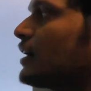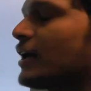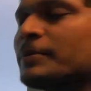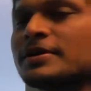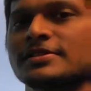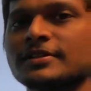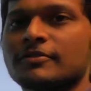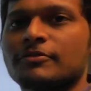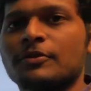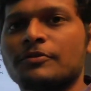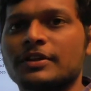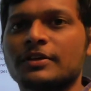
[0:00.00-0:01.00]
dimensional
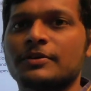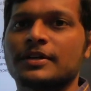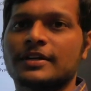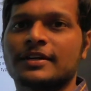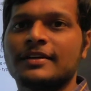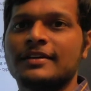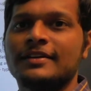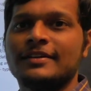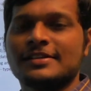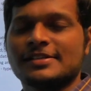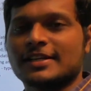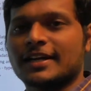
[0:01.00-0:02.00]
flow without uh,
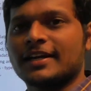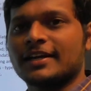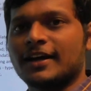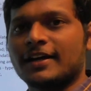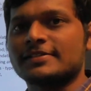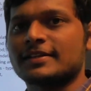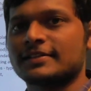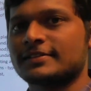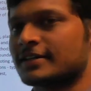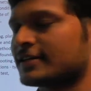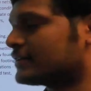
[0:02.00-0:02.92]
studying darcy's law